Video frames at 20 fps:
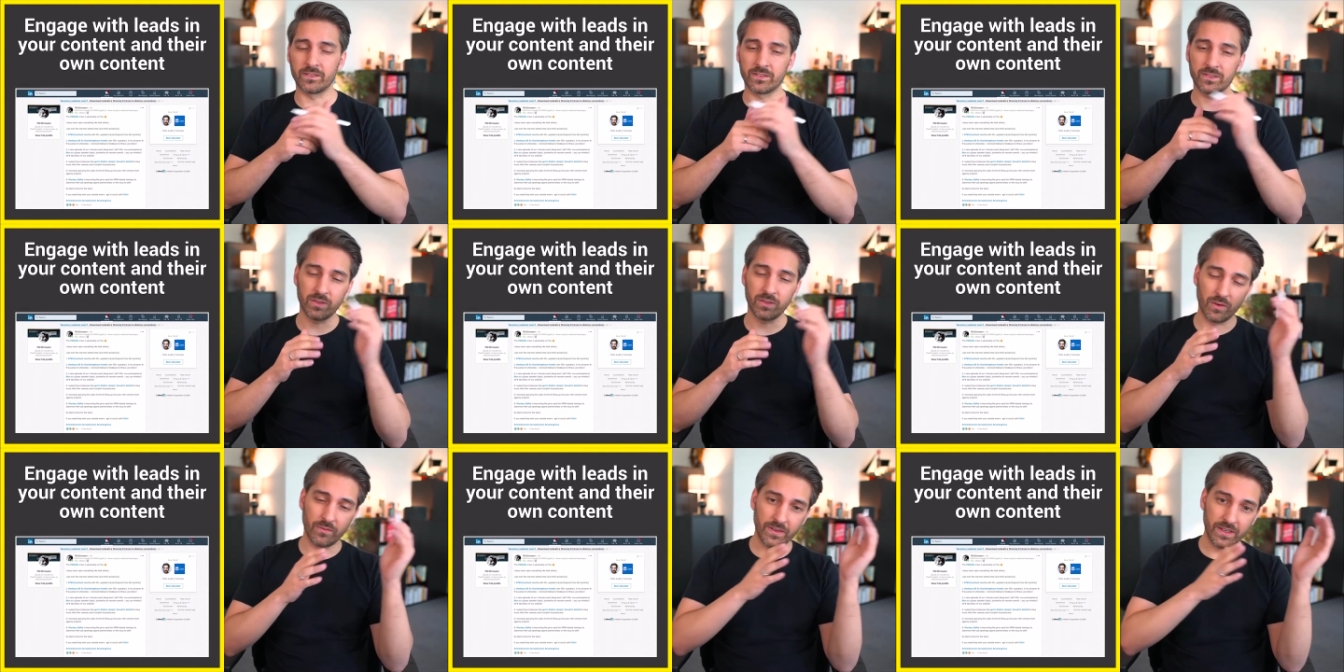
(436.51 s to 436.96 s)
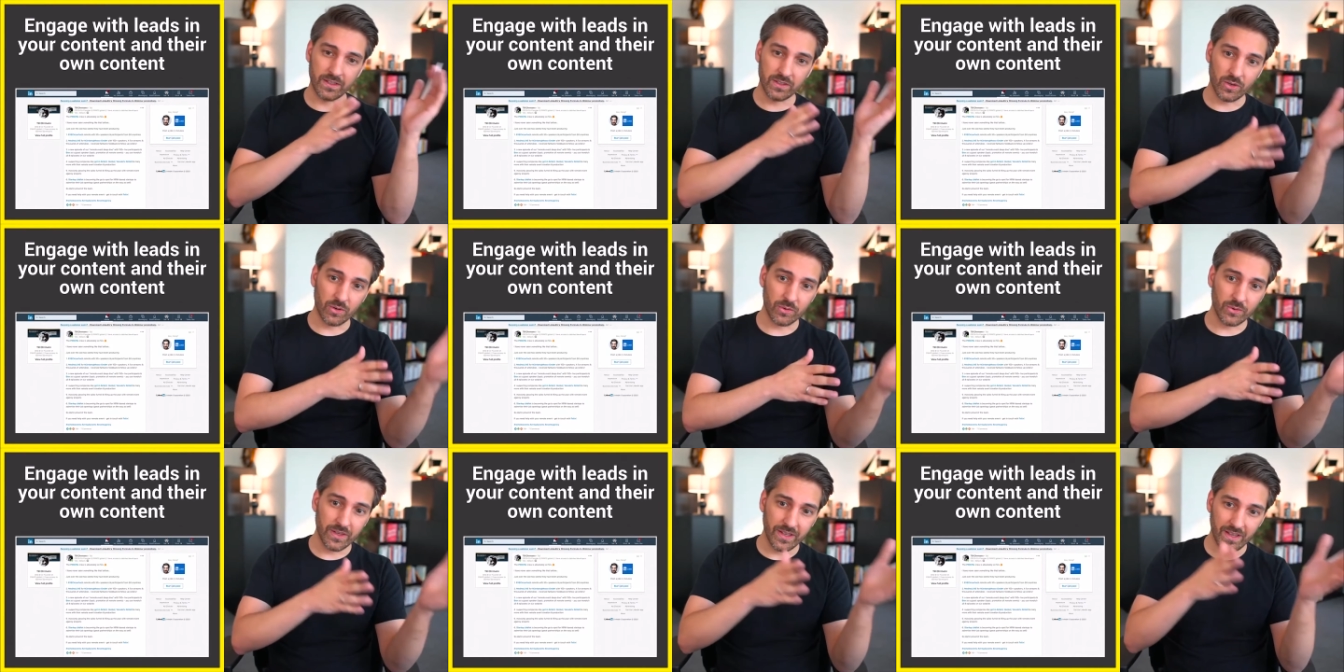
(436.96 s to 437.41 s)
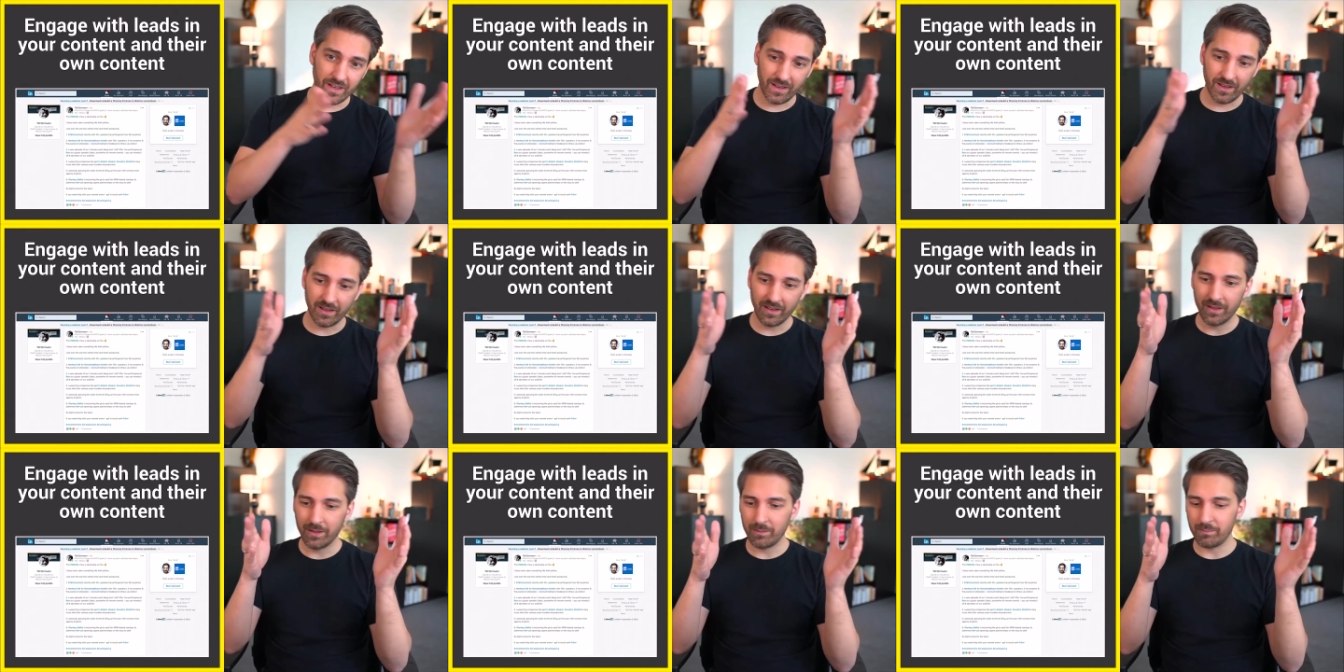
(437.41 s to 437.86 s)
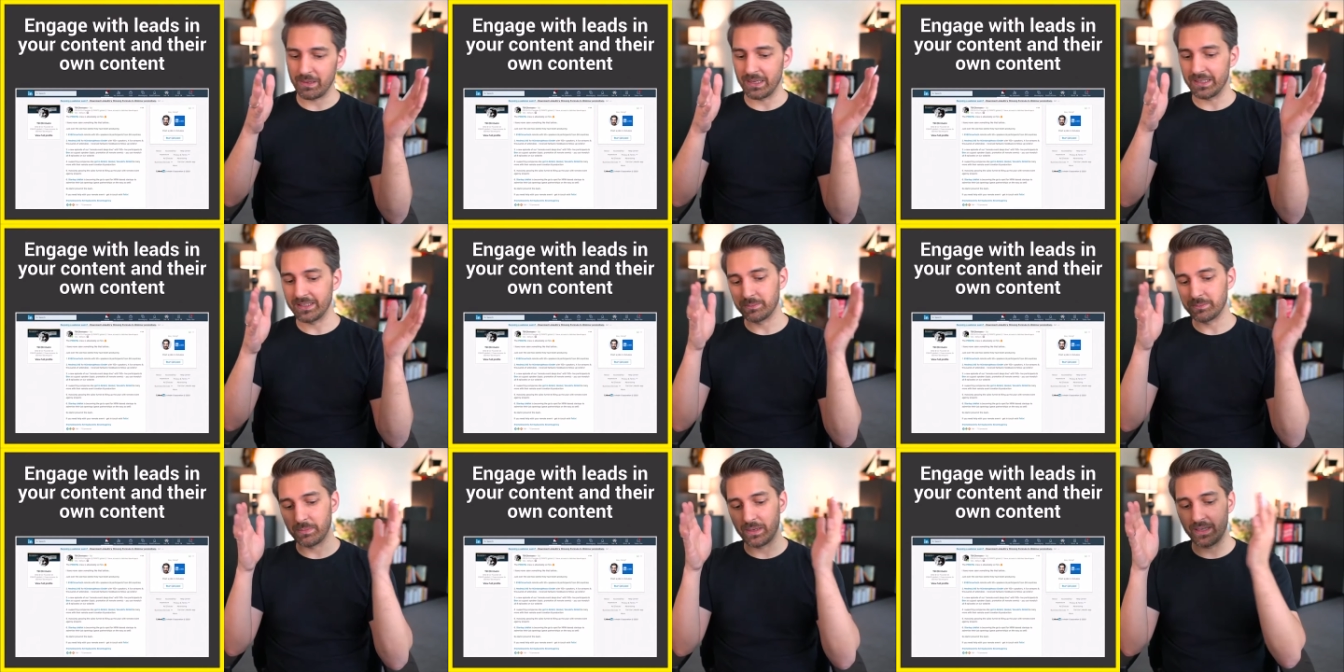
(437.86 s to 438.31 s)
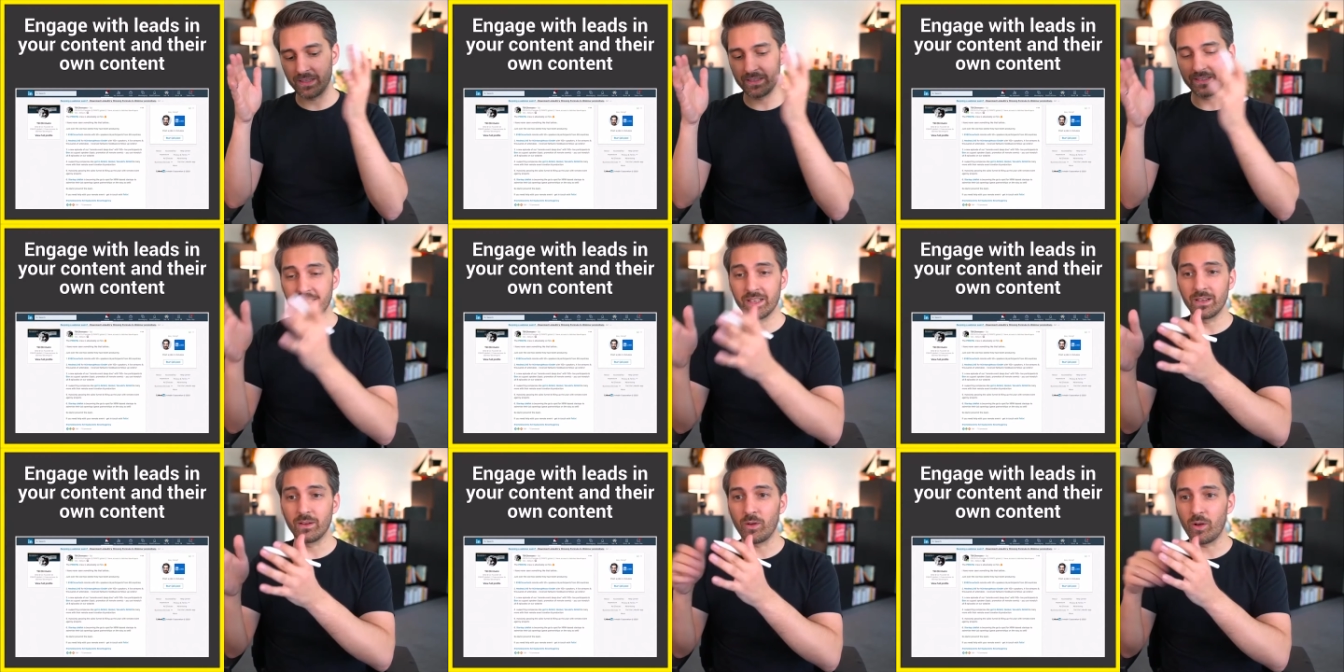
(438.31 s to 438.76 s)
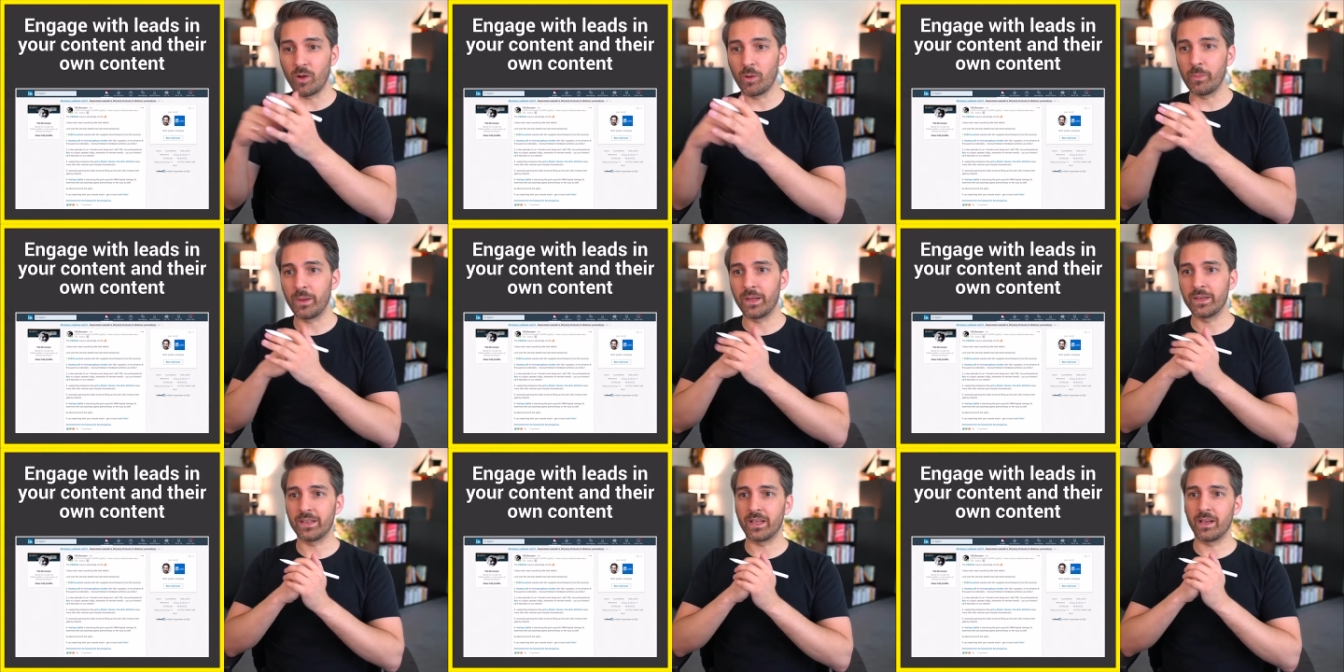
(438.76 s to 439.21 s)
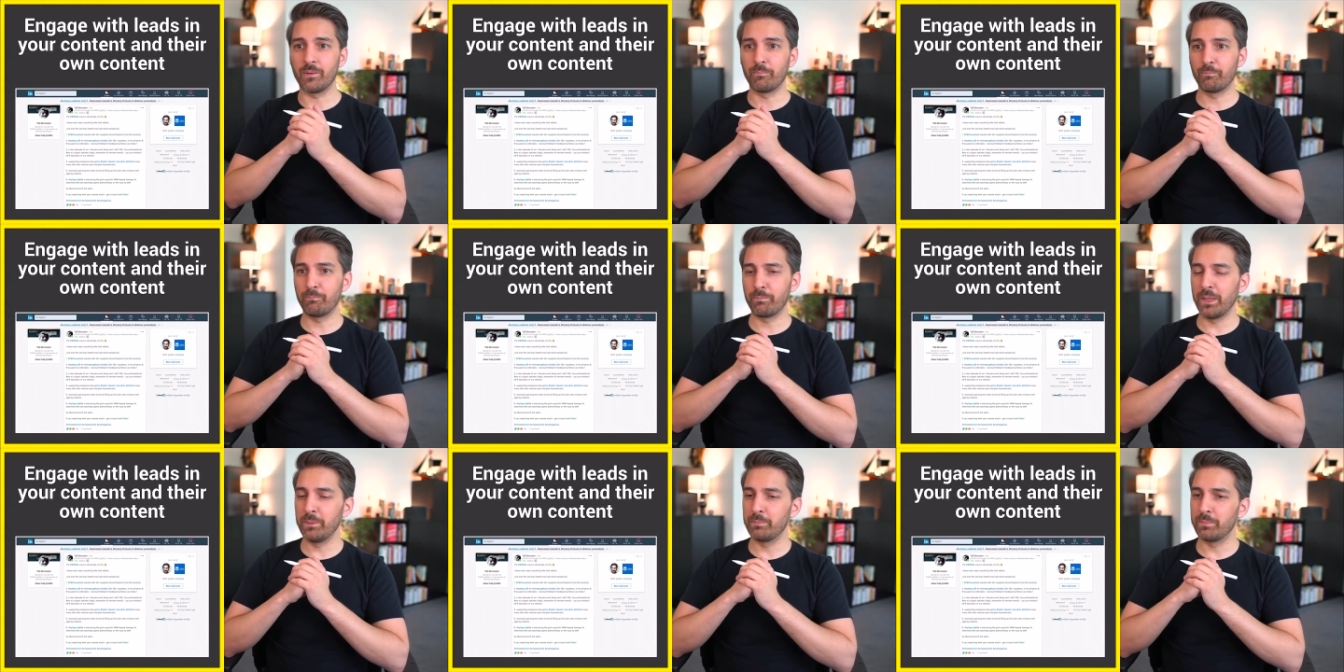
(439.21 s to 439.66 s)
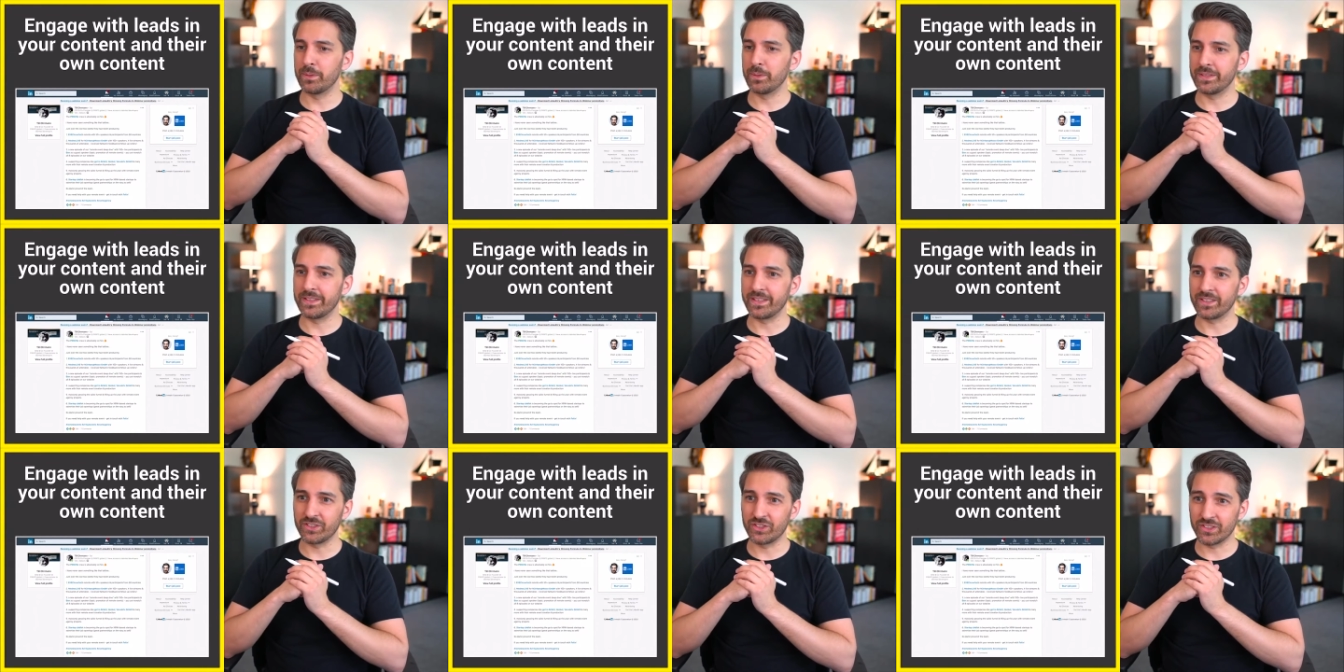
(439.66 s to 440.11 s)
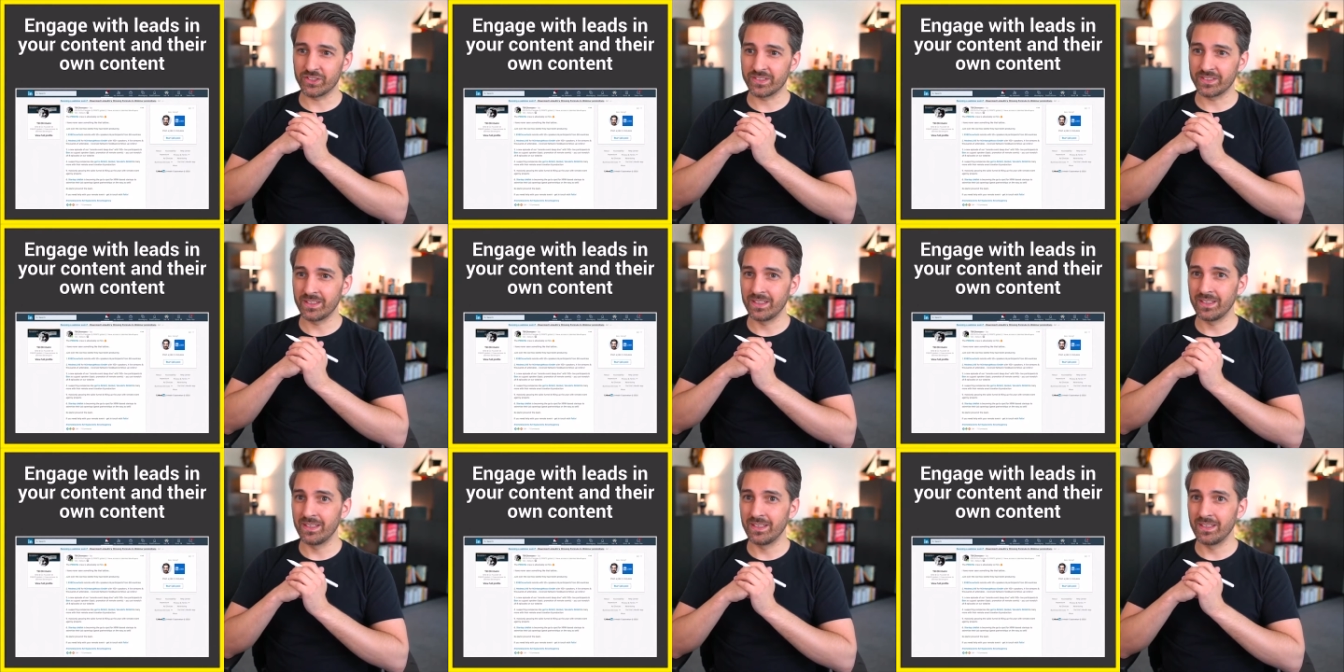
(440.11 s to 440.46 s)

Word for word: So Victoria Blechmann, Till Orman are people that are just